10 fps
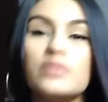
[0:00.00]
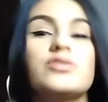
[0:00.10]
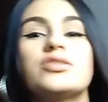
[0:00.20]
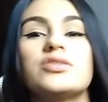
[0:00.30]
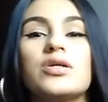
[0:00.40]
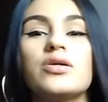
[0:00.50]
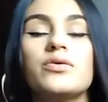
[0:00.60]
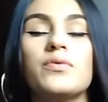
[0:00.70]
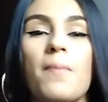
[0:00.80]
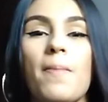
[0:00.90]

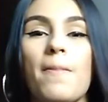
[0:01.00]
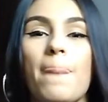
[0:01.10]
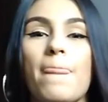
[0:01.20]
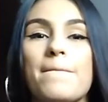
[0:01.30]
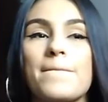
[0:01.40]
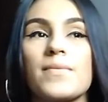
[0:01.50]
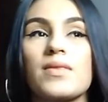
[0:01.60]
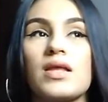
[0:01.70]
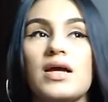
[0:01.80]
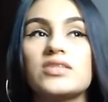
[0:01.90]
so
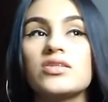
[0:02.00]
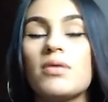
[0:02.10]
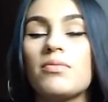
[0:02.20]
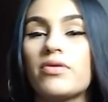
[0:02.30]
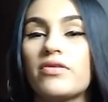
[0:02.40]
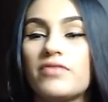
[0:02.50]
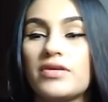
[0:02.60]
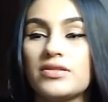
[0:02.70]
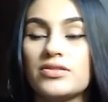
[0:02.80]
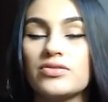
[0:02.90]
I told my
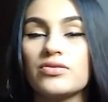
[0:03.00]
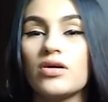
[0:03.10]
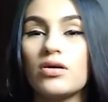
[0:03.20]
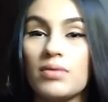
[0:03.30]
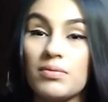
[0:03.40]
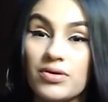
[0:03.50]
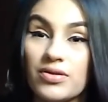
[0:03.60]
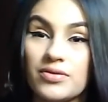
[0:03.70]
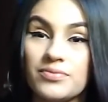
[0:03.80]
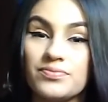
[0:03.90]
boyfriend to call my
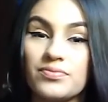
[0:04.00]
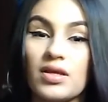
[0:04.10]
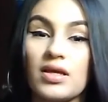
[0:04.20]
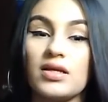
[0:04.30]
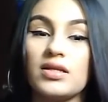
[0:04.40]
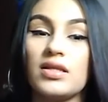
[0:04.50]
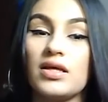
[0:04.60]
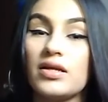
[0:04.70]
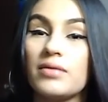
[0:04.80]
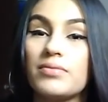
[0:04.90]
brother and
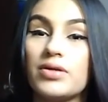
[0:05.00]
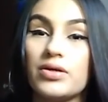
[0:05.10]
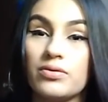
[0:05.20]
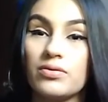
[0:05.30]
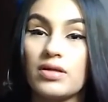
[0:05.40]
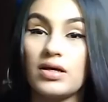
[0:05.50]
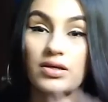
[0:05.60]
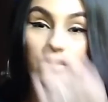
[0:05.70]
let him know that,